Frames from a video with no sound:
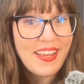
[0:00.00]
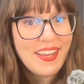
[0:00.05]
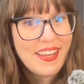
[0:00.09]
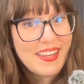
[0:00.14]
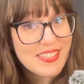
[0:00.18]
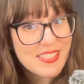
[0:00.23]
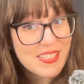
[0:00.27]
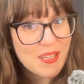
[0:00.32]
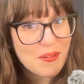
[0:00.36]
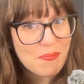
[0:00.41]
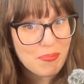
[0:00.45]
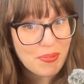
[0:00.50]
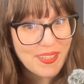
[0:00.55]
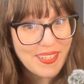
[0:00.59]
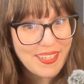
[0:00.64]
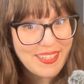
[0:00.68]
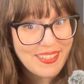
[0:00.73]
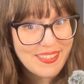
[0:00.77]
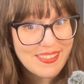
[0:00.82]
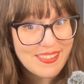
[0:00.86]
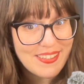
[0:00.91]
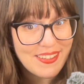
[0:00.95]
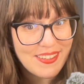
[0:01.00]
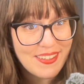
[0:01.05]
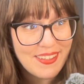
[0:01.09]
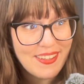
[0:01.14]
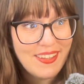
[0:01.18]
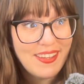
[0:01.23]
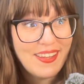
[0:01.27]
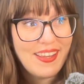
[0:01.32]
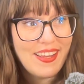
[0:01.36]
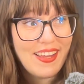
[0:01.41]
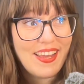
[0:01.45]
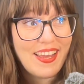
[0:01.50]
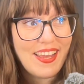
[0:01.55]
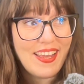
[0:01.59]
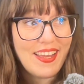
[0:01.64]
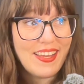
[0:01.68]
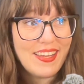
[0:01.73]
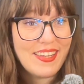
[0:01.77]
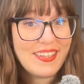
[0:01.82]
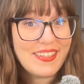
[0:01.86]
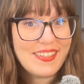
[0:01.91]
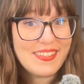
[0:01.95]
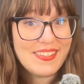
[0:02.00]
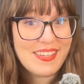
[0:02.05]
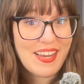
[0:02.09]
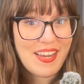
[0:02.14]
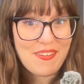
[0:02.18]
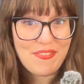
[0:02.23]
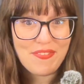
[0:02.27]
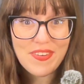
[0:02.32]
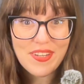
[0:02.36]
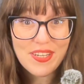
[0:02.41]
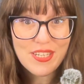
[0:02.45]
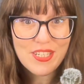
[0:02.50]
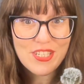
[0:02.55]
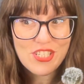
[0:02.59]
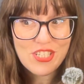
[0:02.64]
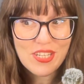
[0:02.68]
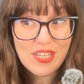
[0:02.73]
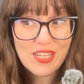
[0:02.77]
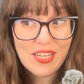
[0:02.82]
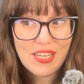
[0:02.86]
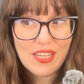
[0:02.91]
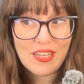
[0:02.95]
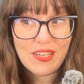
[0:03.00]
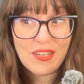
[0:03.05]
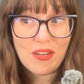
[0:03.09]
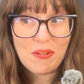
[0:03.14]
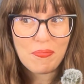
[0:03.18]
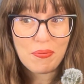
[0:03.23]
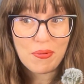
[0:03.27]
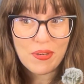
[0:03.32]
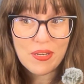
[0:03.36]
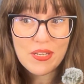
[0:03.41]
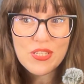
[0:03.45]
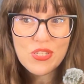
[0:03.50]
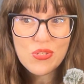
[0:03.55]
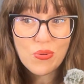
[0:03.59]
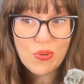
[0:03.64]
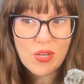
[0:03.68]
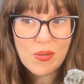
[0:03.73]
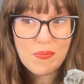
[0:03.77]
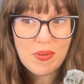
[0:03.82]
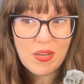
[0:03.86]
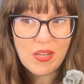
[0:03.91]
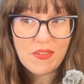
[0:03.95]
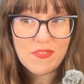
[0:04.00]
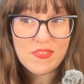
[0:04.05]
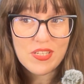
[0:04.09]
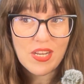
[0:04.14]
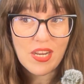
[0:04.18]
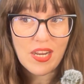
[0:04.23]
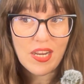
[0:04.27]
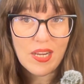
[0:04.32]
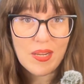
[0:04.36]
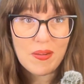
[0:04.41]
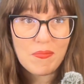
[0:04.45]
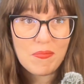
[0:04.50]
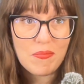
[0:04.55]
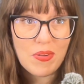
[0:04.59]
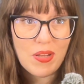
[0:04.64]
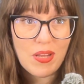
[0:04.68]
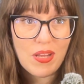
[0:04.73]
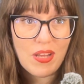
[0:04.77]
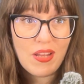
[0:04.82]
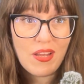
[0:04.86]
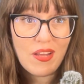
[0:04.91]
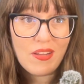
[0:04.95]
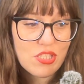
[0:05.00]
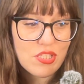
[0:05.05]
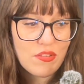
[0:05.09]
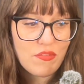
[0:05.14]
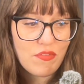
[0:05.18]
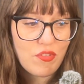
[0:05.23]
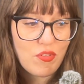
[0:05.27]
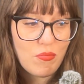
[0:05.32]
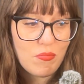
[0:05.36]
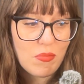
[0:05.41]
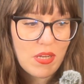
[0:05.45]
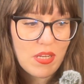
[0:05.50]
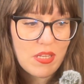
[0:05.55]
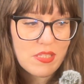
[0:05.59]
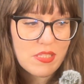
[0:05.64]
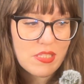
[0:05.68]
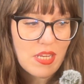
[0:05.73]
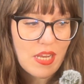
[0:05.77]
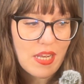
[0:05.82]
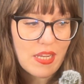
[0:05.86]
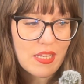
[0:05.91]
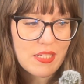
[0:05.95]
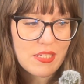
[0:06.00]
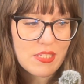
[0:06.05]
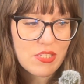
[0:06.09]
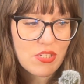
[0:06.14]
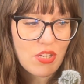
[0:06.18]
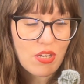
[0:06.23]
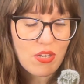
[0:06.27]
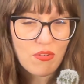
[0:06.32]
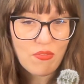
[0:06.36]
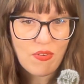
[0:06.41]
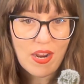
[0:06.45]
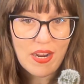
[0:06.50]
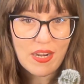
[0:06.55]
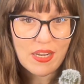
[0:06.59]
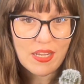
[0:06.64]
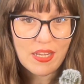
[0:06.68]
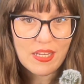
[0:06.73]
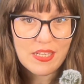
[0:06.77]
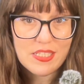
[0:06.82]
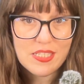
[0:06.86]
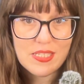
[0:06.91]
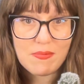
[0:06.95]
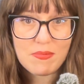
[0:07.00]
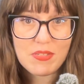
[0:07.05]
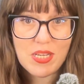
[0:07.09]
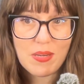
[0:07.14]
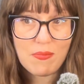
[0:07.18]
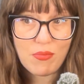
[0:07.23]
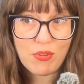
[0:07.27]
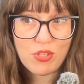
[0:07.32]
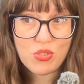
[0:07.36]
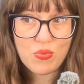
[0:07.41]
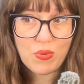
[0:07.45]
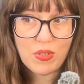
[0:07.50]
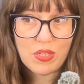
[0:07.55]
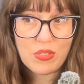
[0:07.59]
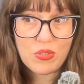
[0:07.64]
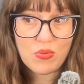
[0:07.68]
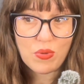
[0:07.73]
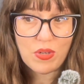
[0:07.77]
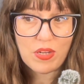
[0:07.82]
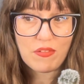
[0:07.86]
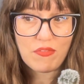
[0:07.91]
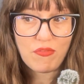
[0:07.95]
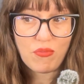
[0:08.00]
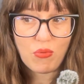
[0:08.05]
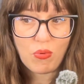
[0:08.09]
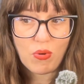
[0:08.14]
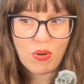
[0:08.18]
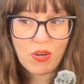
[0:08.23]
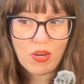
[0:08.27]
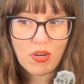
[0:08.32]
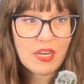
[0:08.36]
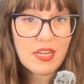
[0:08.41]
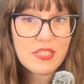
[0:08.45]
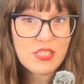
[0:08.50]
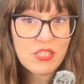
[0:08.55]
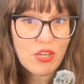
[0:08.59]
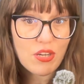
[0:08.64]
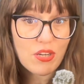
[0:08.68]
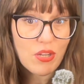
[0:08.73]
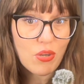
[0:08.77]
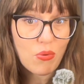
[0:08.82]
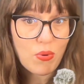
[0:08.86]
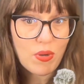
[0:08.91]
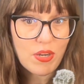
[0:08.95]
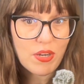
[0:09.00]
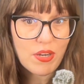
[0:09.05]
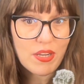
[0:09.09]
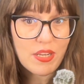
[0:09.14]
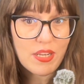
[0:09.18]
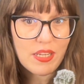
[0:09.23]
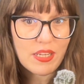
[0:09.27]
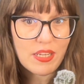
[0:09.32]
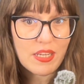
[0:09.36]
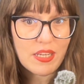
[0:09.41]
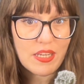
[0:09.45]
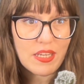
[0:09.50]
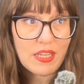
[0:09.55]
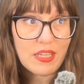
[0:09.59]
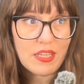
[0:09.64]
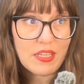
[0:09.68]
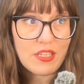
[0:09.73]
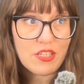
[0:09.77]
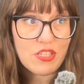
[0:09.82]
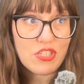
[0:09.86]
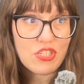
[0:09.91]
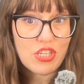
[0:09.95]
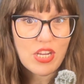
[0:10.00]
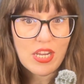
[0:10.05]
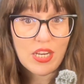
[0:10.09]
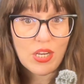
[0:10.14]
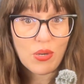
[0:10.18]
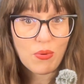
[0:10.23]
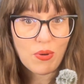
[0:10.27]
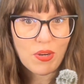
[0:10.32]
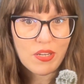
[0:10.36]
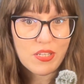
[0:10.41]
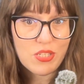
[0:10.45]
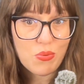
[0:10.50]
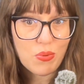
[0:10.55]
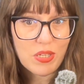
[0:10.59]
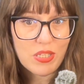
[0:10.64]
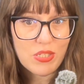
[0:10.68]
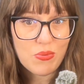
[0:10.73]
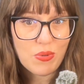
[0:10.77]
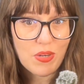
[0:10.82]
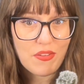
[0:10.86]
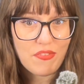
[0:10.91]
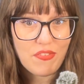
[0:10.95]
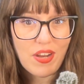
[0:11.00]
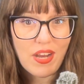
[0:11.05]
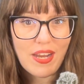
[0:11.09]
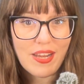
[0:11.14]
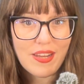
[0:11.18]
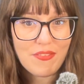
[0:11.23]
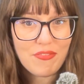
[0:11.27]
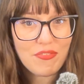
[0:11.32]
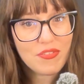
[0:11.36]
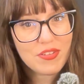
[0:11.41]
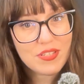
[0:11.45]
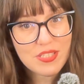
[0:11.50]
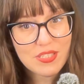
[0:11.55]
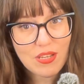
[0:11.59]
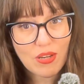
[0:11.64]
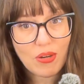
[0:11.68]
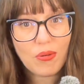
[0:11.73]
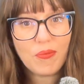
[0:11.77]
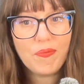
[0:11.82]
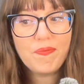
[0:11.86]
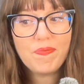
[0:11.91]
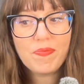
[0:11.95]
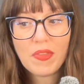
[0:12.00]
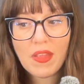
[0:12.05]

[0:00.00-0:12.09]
it's complete and I finished it in a pretty short amount of time. Just a few months. I started writing it in September 2024 and I started querying it in January 2025. So,